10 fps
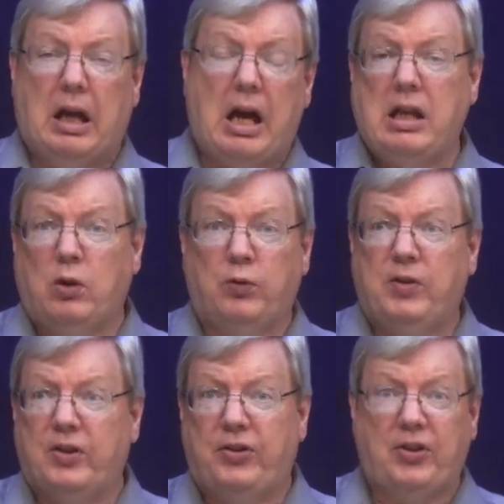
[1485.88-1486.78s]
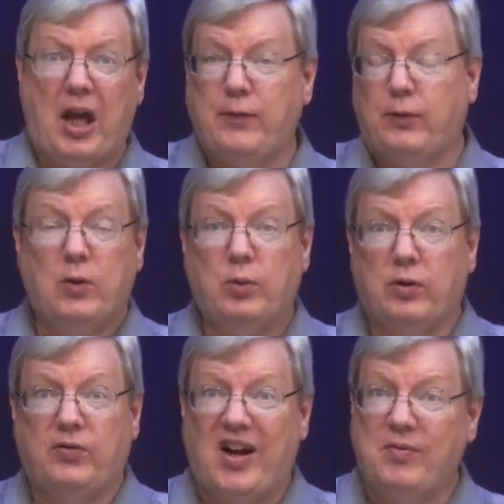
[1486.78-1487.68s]
I don't feel safe with
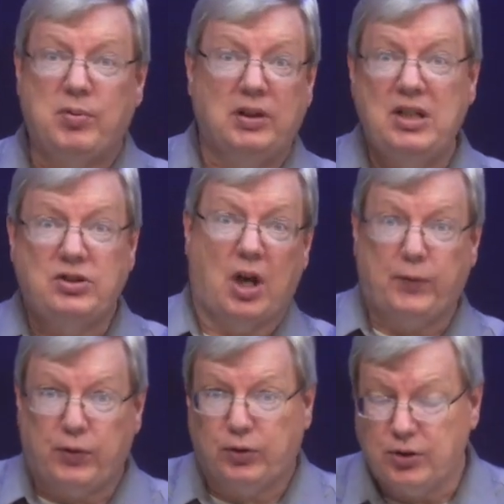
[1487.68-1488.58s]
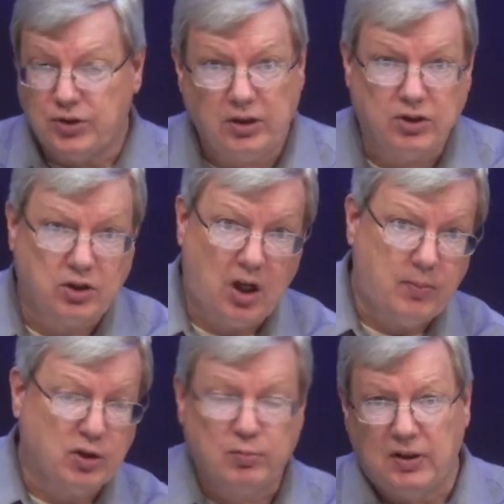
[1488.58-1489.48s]
5 police officers in the
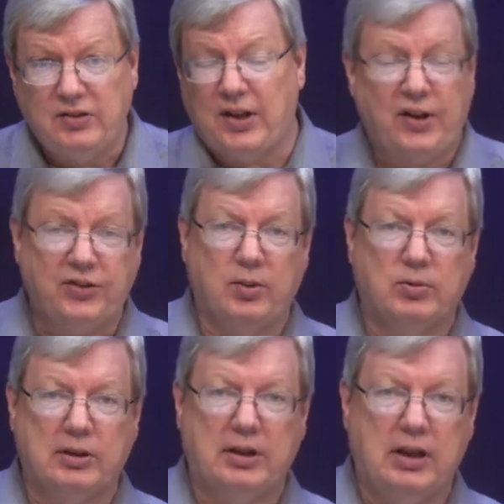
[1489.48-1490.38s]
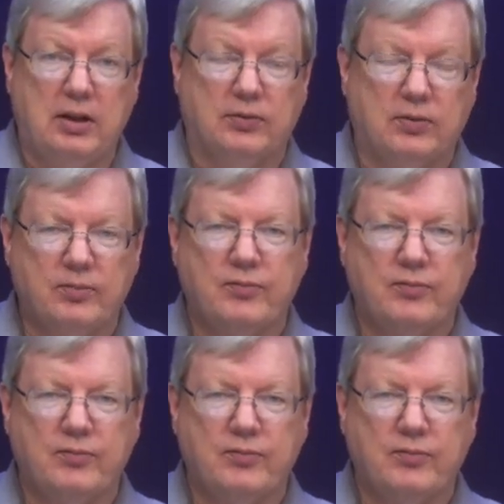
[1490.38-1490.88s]
Starbucks. Please ask them to leave."